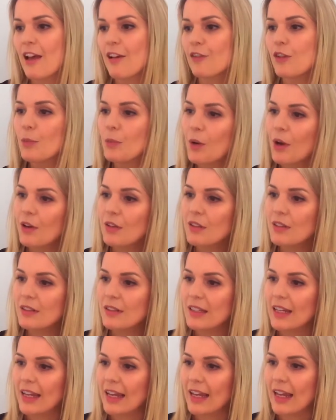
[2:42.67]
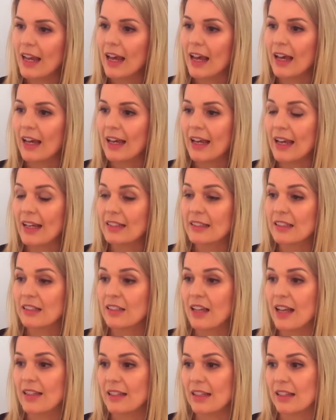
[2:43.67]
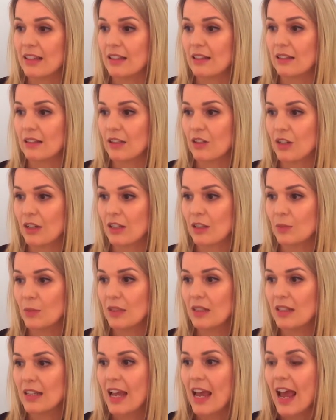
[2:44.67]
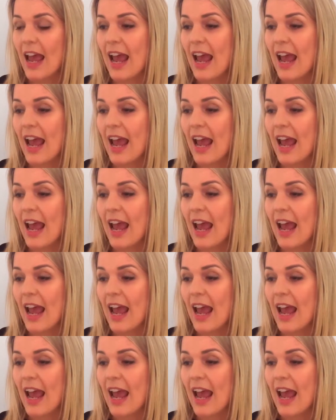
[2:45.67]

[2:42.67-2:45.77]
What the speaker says: For post-exercise insulin adjustment,